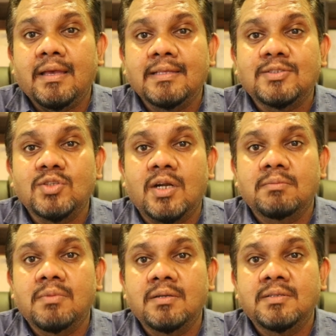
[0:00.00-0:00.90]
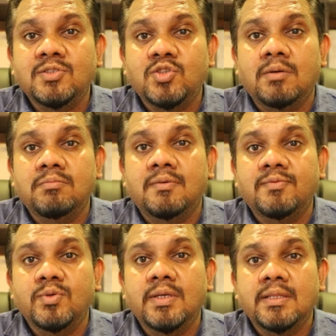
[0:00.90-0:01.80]
it's not about the job
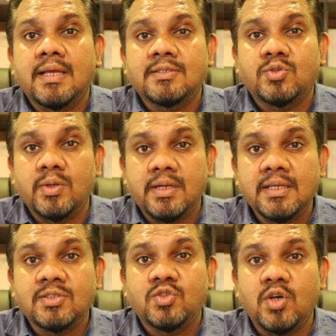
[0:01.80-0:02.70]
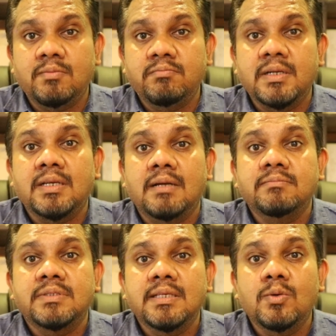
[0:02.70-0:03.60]
of doing that stewardess job, but
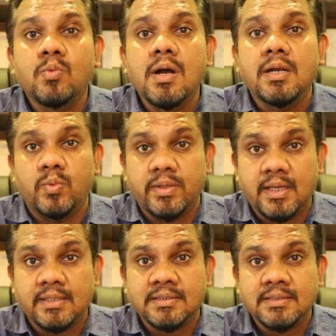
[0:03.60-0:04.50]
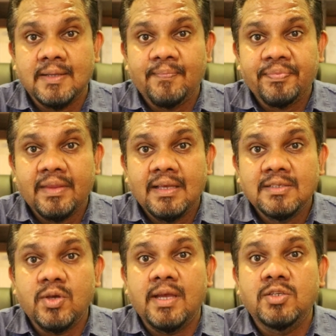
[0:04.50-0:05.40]
come see the world with us.
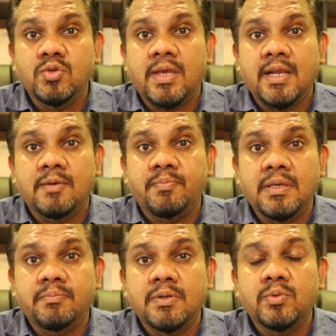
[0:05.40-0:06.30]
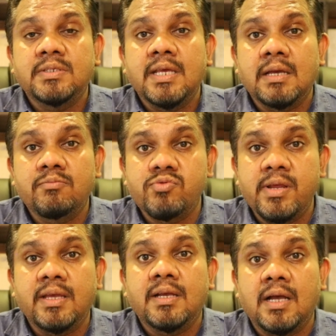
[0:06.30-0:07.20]
So educated people will take a
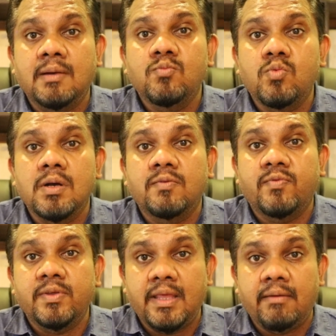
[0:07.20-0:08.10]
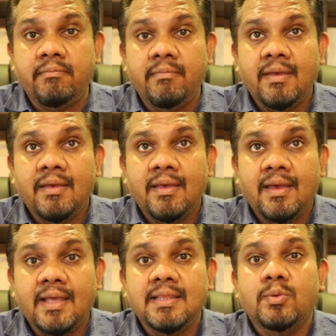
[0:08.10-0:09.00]
break, come work for them,
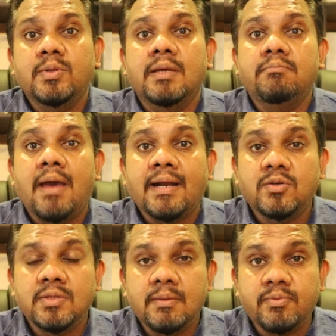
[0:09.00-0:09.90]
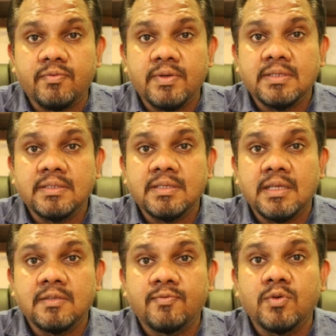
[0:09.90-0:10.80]
and they will get back to their professions
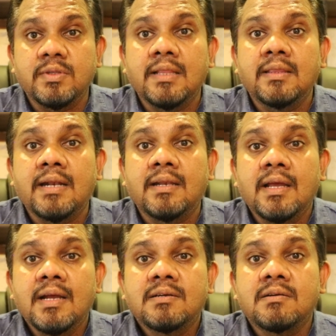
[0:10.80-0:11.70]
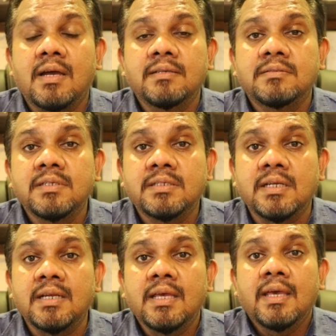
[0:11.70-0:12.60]
henceforth. And that transition